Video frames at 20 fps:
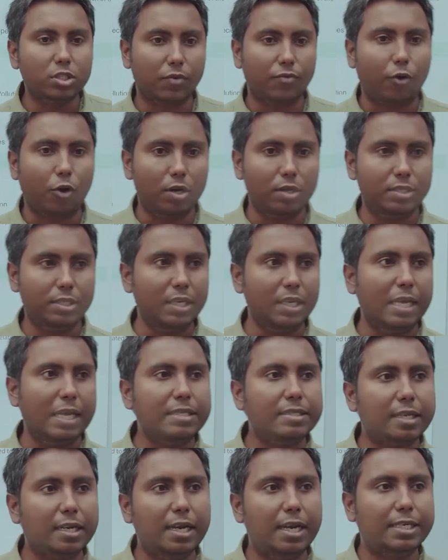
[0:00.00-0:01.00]
of origin
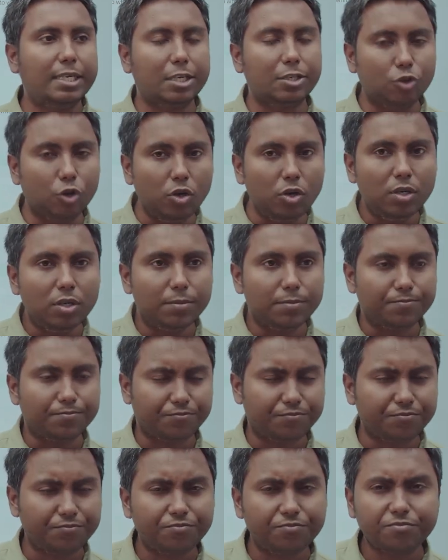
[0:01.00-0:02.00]
is related to
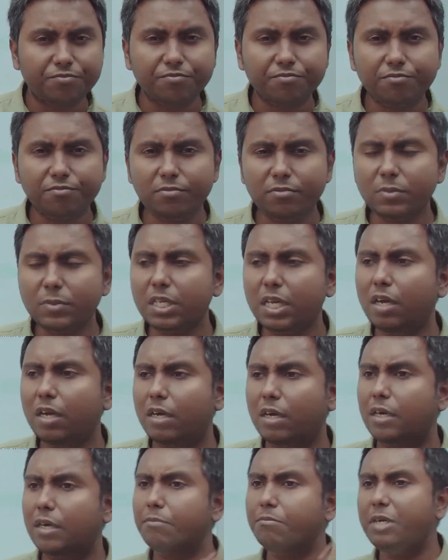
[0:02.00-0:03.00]

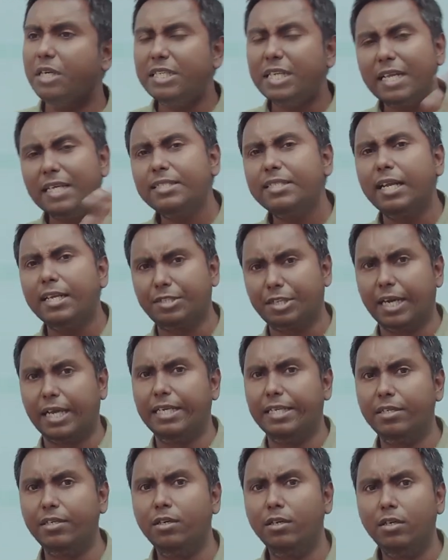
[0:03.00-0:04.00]
uh, international
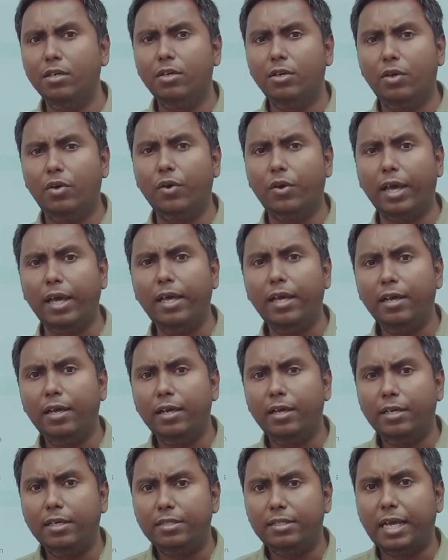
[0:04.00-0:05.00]
trade. Okay,
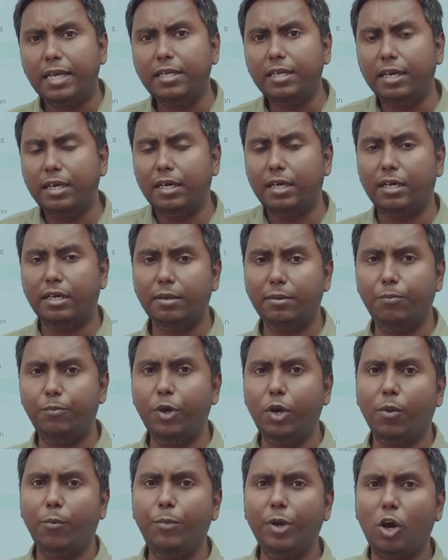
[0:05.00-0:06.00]
that uh,
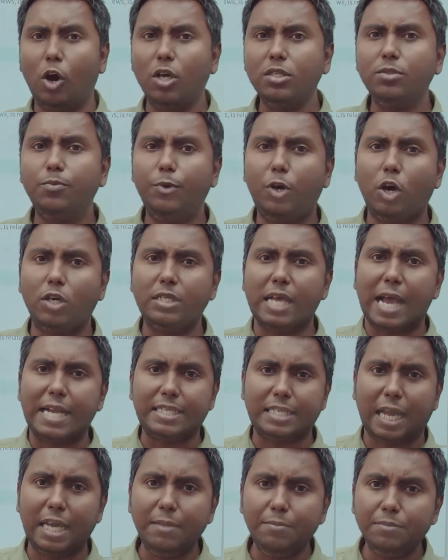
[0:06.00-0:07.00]
because because because at
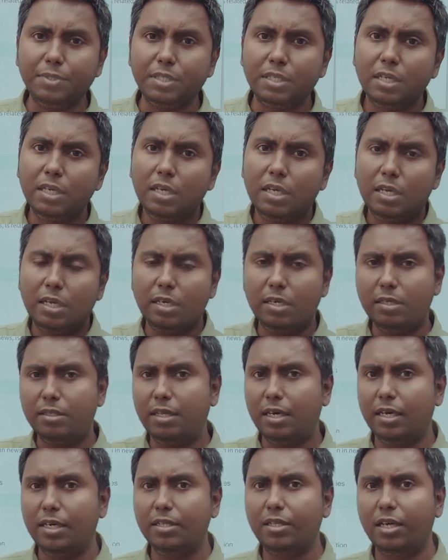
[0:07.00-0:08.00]
times
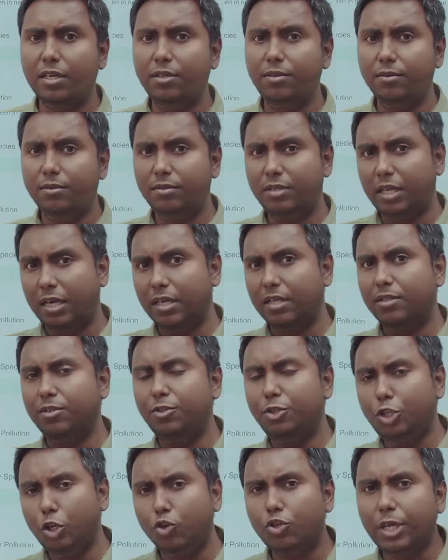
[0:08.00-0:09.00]
the, the, the
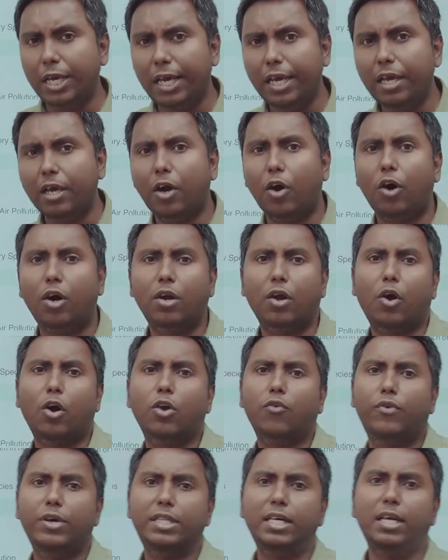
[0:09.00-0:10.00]
duty or, or
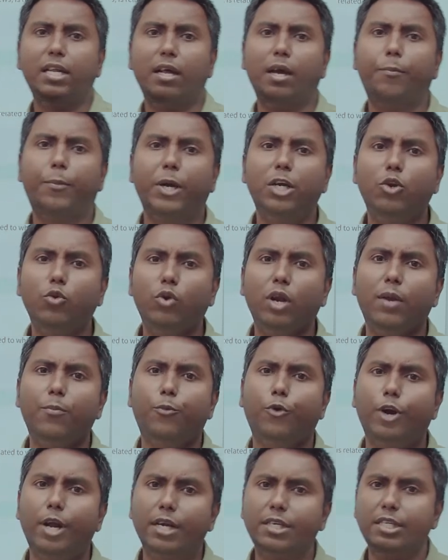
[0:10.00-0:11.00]
whether particular
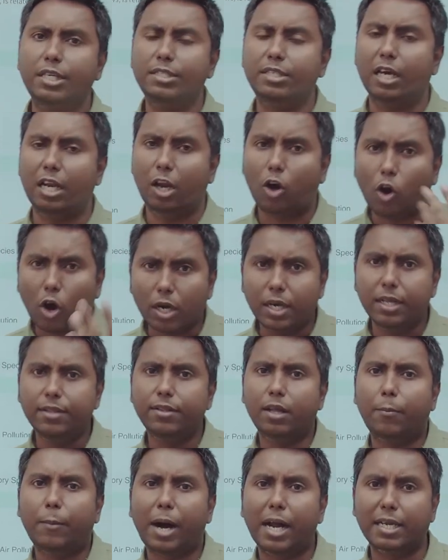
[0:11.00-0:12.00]
product is allowed in
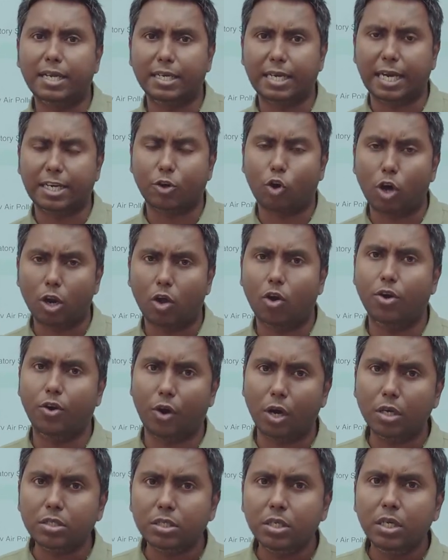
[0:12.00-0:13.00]
the market at all or
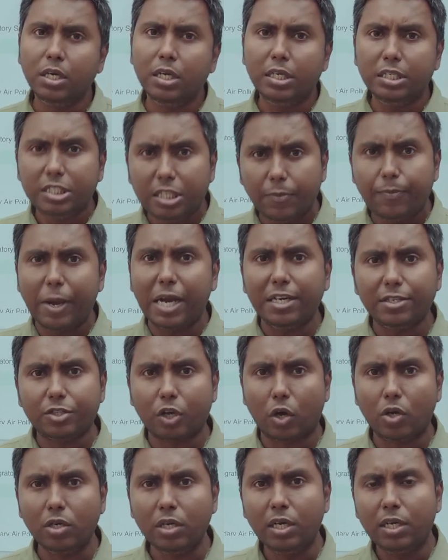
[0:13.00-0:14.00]
not depends
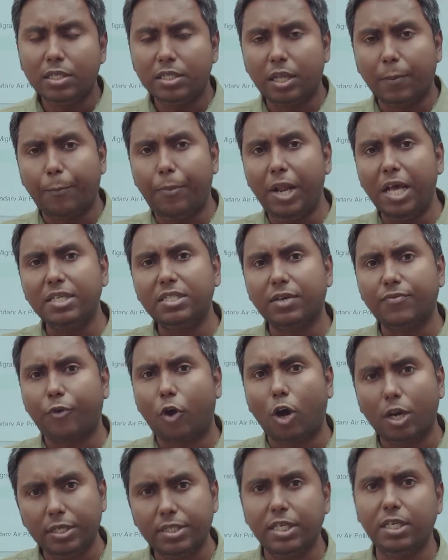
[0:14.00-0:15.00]
on the place of
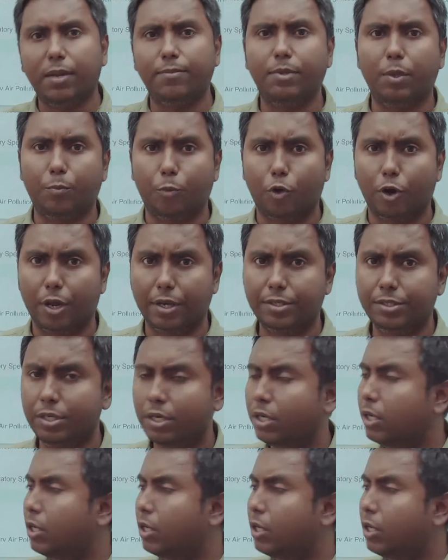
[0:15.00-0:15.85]
origin of the product.